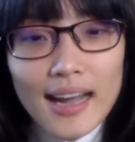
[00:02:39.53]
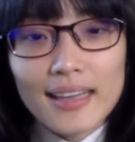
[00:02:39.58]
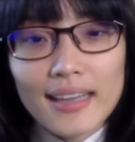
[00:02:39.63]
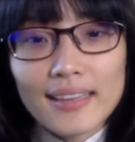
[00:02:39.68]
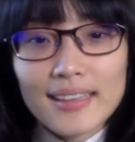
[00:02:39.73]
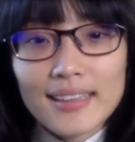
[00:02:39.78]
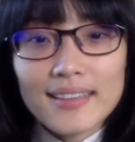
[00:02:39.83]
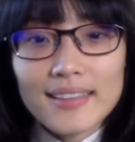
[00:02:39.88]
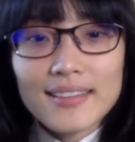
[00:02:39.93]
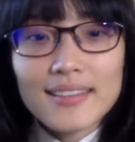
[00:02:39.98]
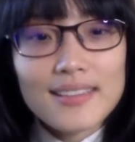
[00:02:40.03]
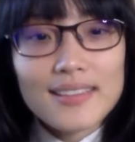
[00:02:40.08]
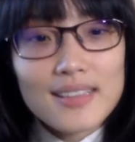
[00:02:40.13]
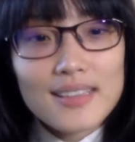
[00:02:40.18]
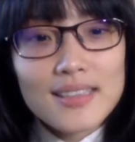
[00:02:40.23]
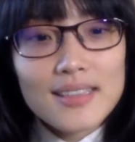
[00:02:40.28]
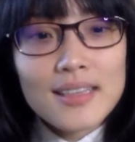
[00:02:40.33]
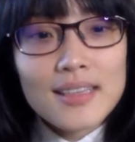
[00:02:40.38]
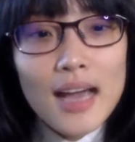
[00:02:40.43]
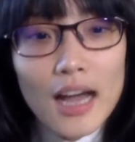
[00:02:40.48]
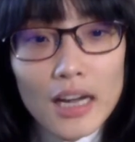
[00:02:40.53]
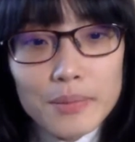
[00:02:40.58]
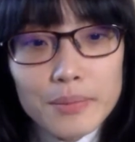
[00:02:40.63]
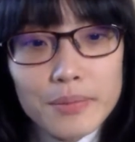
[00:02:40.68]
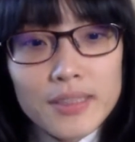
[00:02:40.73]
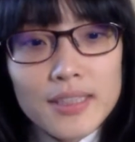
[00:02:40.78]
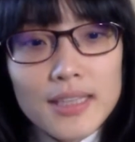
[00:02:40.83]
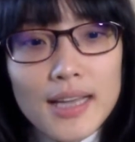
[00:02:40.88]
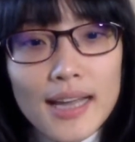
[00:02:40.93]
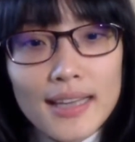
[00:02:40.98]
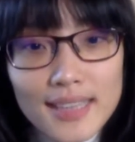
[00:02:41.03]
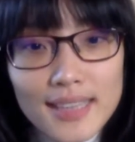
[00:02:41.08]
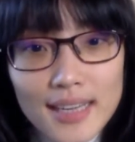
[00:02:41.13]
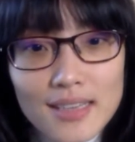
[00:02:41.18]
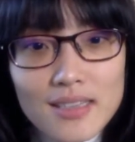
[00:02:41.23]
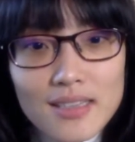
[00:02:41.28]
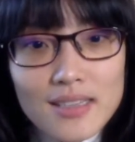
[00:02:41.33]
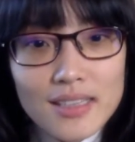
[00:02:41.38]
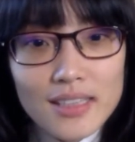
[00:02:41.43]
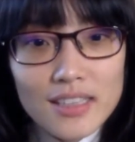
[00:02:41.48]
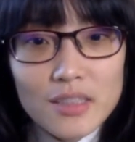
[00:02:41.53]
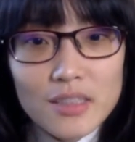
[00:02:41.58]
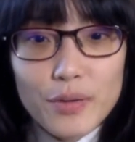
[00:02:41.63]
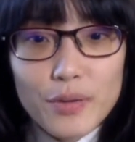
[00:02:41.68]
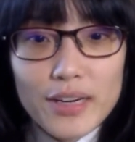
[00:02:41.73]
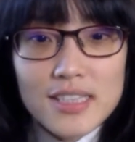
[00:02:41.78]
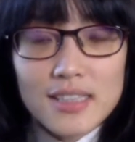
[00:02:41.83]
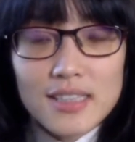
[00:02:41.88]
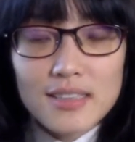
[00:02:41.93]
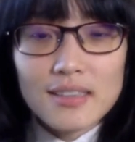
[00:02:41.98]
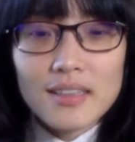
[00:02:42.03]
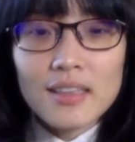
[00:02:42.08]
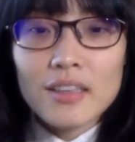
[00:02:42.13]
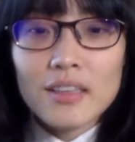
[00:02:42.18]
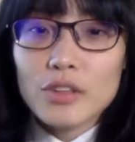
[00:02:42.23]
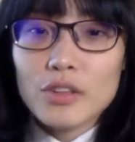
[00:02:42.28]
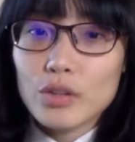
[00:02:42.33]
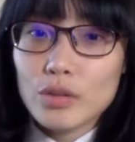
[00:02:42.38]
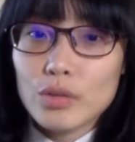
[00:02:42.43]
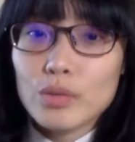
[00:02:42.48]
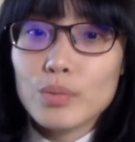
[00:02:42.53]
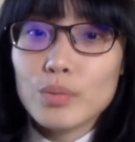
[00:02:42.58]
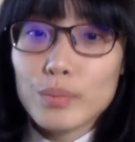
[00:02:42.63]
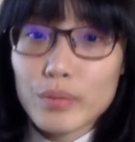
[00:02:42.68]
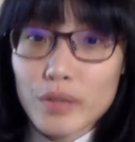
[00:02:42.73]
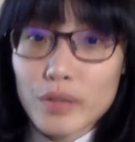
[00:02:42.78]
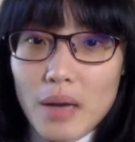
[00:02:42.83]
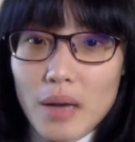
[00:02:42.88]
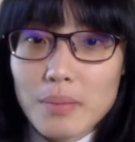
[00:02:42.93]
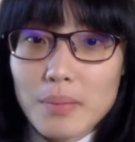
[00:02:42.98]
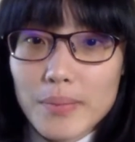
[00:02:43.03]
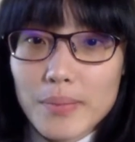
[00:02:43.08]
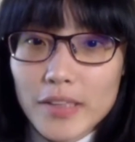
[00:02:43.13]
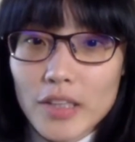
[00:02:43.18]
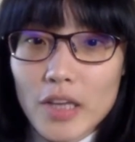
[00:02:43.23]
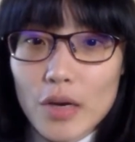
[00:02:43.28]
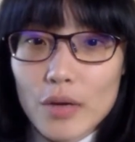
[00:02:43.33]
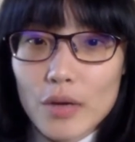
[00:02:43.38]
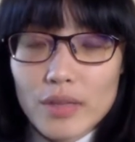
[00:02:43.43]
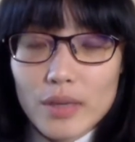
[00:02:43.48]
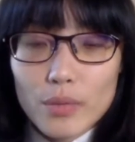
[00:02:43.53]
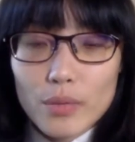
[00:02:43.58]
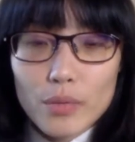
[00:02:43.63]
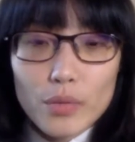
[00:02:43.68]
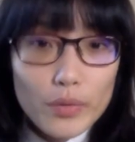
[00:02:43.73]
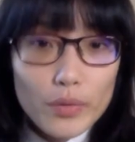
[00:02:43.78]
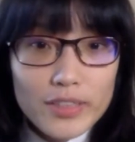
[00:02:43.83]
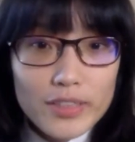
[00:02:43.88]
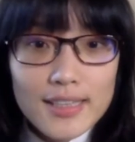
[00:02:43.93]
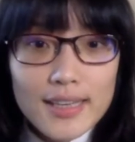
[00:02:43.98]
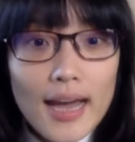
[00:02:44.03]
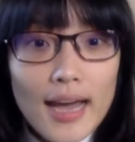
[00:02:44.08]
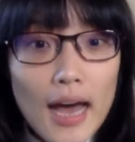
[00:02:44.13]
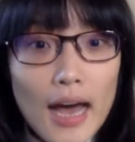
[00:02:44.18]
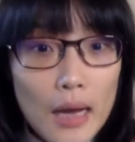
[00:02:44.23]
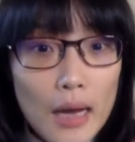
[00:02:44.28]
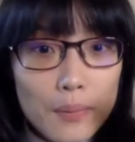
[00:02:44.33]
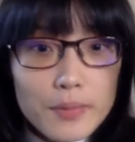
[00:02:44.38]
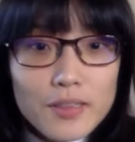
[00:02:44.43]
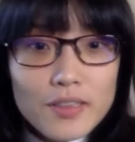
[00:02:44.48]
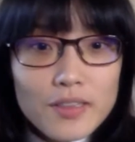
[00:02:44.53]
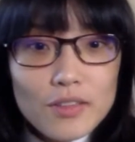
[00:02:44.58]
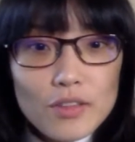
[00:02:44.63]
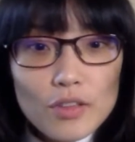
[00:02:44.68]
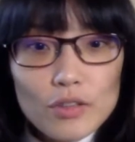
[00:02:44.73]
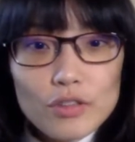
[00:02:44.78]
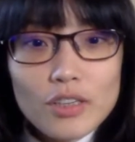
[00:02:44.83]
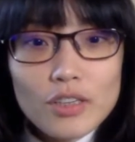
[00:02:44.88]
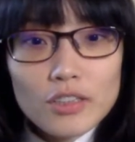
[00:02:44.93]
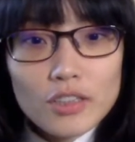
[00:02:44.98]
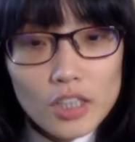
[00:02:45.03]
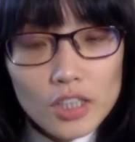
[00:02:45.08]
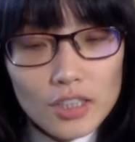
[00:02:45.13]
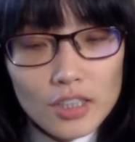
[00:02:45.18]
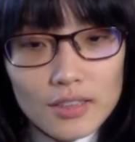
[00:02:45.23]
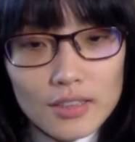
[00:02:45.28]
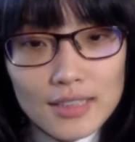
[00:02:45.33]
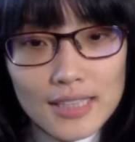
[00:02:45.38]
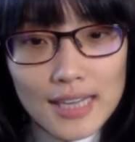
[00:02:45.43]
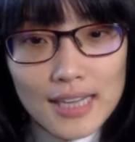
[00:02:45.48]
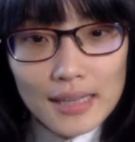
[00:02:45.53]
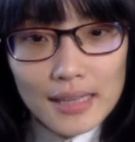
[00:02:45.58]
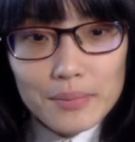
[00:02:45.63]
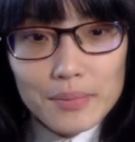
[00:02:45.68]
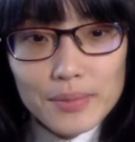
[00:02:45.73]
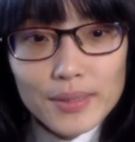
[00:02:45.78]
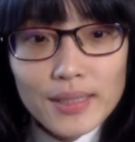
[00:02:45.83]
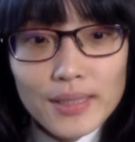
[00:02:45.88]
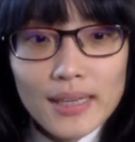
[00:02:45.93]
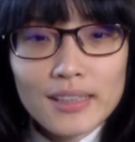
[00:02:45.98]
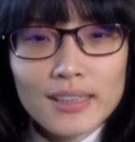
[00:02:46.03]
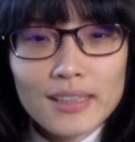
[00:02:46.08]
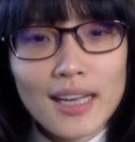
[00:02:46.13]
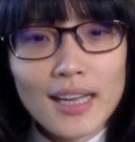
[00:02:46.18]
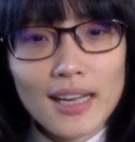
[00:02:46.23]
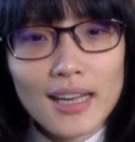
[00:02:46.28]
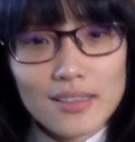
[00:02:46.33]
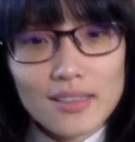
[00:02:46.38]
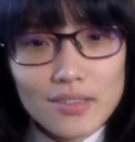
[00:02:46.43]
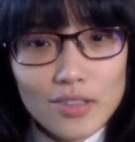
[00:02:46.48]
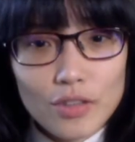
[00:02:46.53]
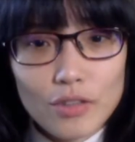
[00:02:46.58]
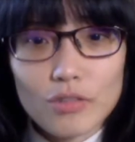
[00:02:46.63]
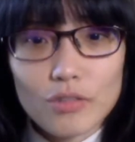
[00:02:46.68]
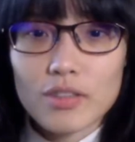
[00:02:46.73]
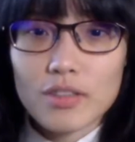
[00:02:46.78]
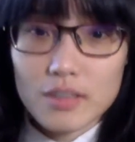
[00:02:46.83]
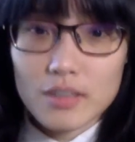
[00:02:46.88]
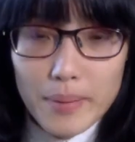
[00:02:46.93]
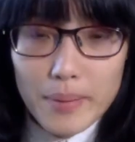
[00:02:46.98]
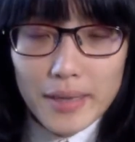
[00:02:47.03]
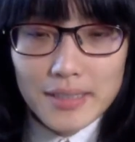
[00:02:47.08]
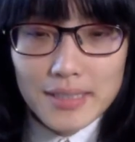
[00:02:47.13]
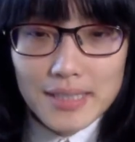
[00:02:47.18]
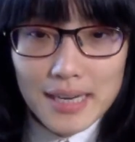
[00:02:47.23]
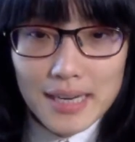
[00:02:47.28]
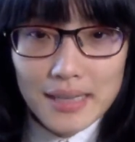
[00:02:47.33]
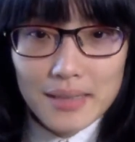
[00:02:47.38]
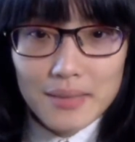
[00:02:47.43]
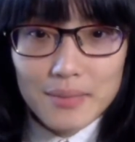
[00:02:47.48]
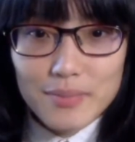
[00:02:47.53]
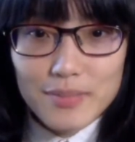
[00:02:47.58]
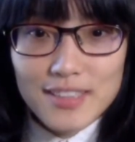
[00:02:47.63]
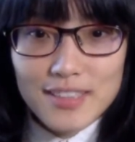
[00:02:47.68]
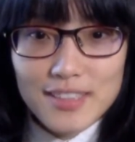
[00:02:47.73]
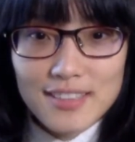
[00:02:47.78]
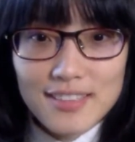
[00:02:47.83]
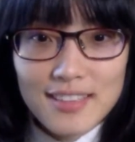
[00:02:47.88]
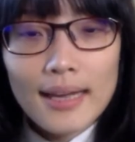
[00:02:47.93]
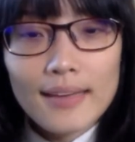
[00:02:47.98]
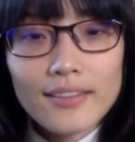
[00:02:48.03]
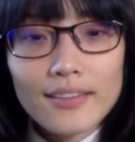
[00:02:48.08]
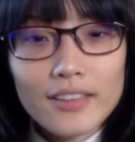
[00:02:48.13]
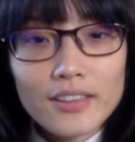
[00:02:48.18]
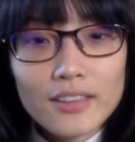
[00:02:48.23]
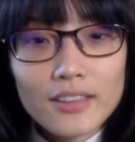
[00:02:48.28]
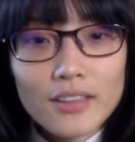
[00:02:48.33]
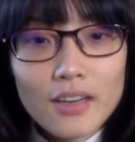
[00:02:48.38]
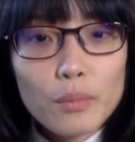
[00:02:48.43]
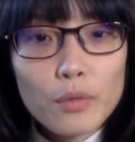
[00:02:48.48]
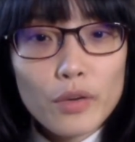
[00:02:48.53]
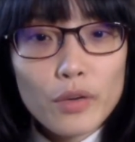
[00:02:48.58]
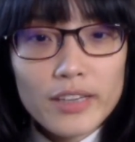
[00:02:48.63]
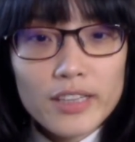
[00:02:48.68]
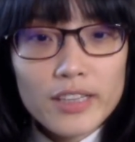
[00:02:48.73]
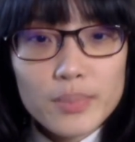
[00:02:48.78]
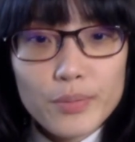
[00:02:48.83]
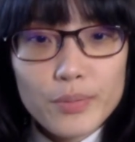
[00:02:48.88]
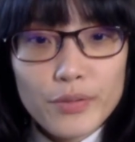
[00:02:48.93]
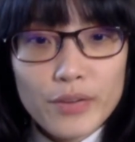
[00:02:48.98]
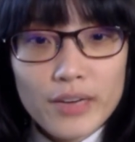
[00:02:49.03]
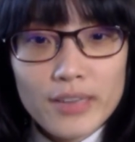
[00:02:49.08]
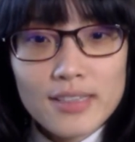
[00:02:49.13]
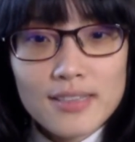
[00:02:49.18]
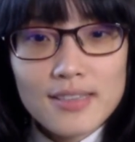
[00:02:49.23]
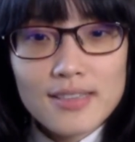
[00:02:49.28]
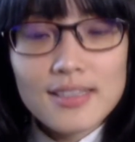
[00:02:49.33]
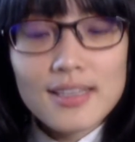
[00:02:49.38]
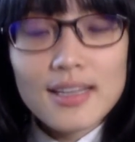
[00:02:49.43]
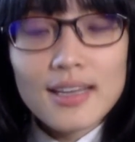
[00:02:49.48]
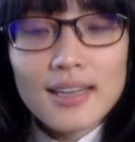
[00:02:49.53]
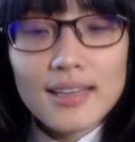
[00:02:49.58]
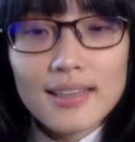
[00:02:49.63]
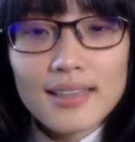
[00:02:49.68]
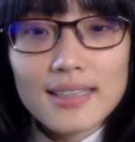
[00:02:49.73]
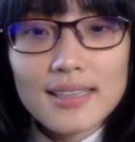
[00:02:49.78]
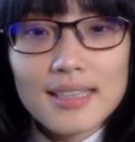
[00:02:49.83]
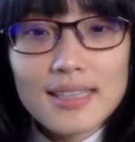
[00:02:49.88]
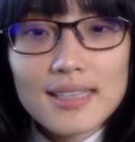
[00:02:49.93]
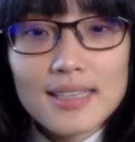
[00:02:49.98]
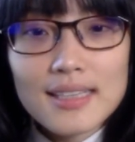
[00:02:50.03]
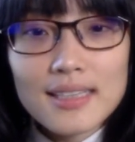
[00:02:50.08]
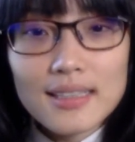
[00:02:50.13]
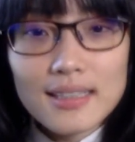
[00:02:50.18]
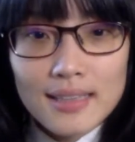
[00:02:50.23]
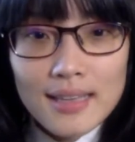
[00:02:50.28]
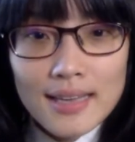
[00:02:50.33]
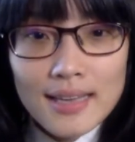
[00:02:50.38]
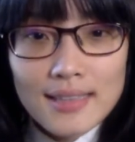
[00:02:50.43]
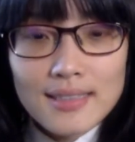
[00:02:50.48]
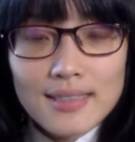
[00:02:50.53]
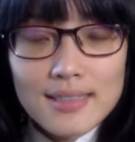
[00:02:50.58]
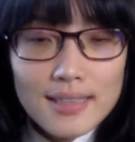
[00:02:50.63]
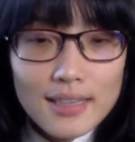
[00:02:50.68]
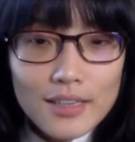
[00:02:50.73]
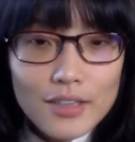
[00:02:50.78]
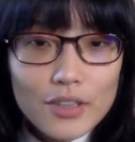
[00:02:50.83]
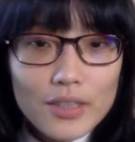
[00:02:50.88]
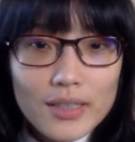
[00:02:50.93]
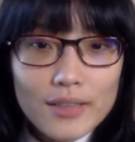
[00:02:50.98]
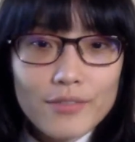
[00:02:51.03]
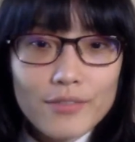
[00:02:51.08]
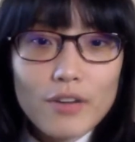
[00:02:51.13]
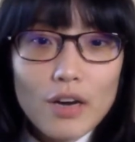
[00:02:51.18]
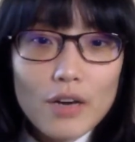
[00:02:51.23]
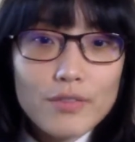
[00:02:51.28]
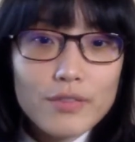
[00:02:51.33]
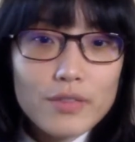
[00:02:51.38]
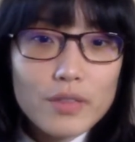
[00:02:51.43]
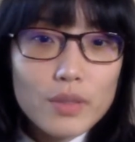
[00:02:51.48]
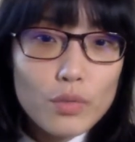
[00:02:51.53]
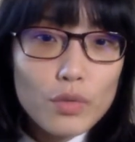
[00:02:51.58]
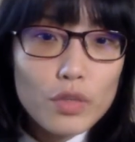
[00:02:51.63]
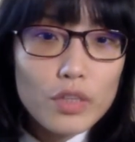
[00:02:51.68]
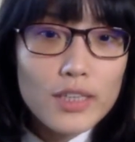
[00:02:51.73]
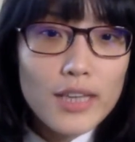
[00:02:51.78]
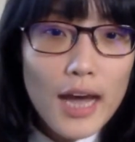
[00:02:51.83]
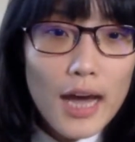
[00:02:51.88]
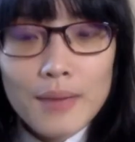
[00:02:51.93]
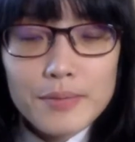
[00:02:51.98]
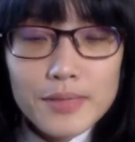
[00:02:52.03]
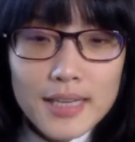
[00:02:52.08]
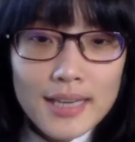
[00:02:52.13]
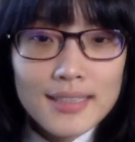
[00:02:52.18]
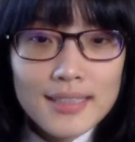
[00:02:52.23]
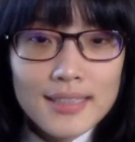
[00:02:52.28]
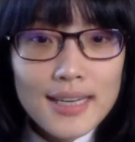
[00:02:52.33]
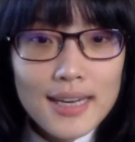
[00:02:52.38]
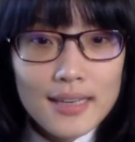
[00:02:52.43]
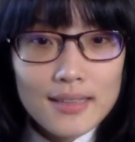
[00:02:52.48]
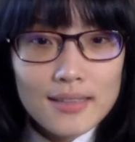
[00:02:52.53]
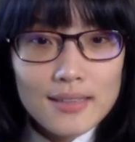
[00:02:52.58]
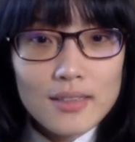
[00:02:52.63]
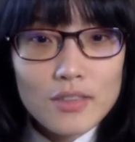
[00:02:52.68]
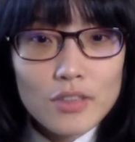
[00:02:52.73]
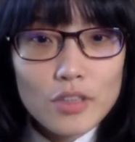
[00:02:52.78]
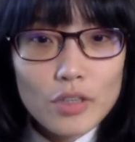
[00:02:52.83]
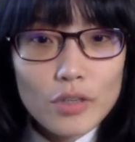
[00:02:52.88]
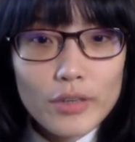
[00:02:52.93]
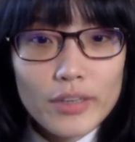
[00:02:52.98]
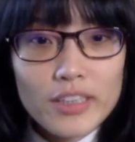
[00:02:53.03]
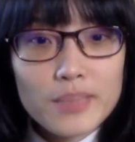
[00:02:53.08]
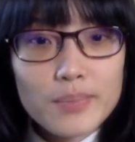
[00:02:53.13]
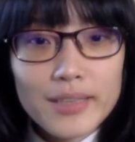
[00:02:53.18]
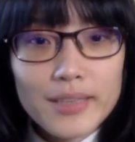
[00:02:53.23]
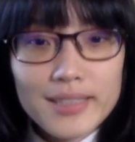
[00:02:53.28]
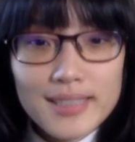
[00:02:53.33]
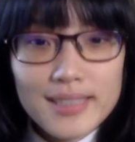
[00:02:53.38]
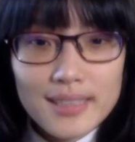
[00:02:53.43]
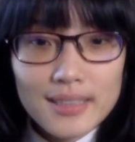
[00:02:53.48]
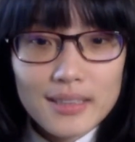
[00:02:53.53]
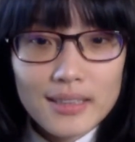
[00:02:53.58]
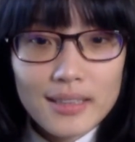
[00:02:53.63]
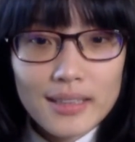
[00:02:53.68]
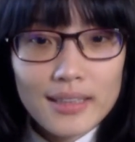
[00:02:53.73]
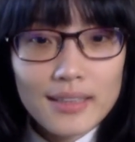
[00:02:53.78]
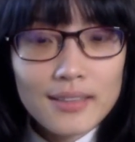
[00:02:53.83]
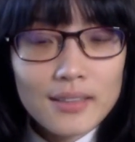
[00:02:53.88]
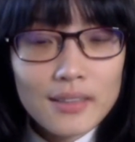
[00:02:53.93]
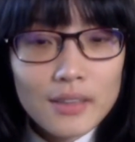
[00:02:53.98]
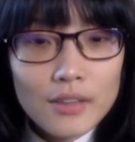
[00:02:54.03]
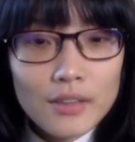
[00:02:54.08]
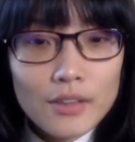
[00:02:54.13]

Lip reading: And in this ups and downs expression, you probably know that when we say ups, those are the good times, and downs, those are the bad times. And there are more expressions that doesn't necessarily involve the word ups and downs so explicitly,